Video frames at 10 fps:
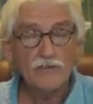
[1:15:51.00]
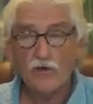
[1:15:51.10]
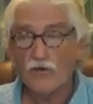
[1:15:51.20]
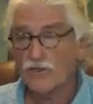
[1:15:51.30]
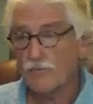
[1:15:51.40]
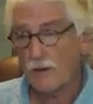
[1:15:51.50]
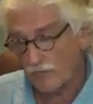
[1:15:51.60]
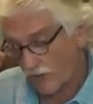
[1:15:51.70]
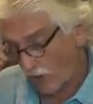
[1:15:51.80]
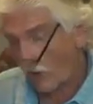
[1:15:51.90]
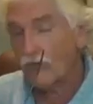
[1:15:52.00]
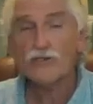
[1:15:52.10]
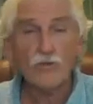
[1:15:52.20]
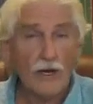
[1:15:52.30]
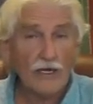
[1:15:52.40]
So those people that
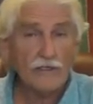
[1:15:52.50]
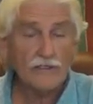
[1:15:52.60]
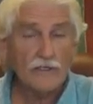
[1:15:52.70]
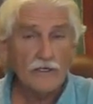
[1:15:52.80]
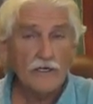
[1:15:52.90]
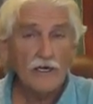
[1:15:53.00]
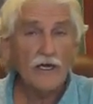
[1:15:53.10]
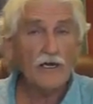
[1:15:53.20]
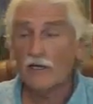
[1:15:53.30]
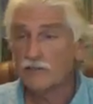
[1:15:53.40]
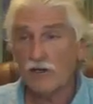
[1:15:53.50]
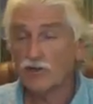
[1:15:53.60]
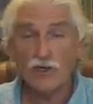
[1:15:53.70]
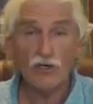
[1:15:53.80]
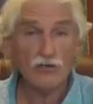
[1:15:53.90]
oversweat, it's a
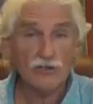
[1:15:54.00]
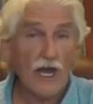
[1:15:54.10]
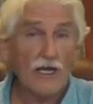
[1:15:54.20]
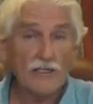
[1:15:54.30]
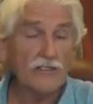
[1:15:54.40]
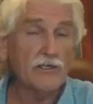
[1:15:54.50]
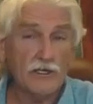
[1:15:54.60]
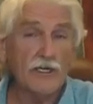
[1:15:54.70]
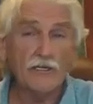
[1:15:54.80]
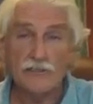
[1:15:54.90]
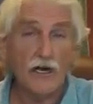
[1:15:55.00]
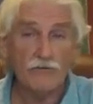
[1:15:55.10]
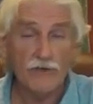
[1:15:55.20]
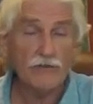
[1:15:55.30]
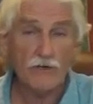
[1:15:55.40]
sure sign that your kidneys
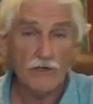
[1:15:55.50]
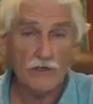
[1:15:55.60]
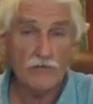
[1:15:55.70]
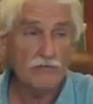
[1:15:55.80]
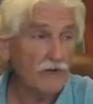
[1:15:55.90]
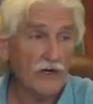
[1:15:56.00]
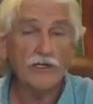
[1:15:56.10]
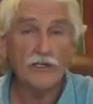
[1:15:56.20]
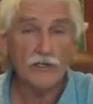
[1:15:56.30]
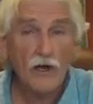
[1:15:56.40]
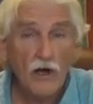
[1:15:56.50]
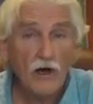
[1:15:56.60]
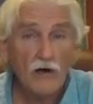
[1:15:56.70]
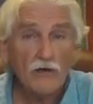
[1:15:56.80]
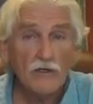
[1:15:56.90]
aren't filtering very good at
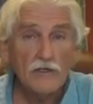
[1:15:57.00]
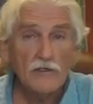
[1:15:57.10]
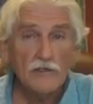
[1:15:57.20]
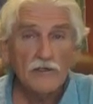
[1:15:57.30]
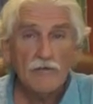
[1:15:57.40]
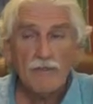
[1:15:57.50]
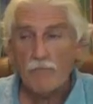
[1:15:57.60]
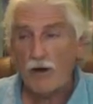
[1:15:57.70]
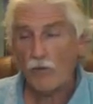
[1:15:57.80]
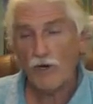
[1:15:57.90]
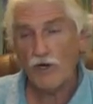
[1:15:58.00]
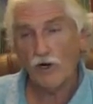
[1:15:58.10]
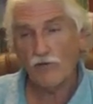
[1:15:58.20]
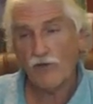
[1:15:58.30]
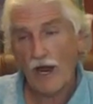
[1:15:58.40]
all. But when
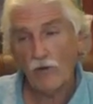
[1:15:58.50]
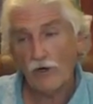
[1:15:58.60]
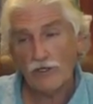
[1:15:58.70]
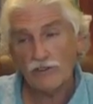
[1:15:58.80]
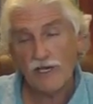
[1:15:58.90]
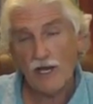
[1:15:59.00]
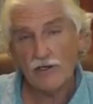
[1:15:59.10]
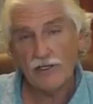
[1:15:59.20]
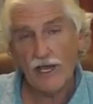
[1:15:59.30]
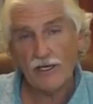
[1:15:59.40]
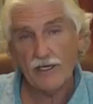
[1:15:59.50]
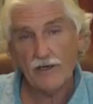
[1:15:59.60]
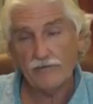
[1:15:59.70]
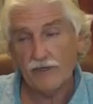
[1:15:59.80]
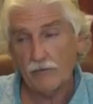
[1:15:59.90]
your thyroid is down and you can't get
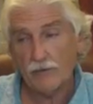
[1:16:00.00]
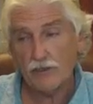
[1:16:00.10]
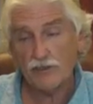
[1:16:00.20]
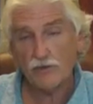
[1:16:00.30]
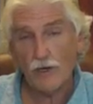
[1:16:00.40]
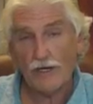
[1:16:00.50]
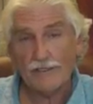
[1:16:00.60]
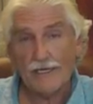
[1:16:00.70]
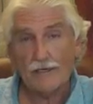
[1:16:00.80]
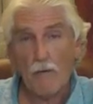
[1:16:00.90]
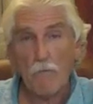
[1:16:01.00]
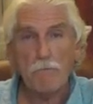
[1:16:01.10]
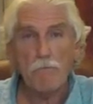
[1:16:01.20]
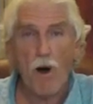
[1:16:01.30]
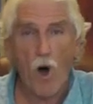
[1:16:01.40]
enough temperature to sweat, then
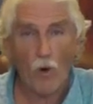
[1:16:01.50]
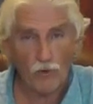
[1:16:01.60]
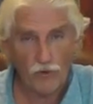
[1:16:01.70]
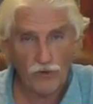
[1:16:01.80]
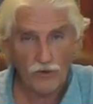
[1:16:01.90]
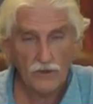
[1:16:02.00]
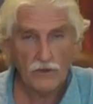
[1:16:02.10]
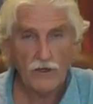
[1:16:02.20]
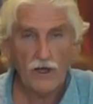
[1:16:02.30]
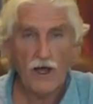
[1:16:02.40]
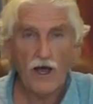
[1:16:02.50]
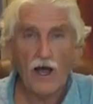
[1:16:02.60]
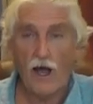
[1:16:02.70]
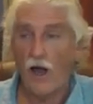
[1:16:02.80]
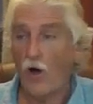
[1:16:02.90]
both
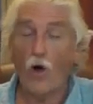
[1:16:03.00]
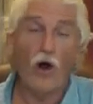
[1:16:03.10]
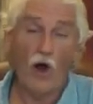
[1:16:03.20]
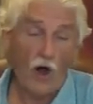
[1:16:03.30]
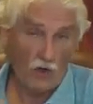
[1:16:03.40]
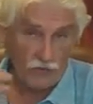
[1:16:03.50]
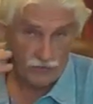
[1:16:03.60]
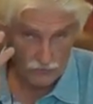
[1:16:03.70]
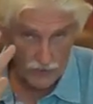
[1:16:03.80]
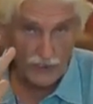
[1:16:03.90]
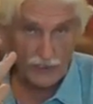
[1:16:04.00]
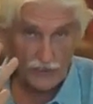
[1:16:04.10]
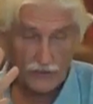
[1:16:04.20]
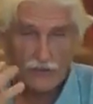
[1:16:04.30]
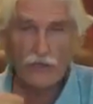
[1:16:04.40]
or all three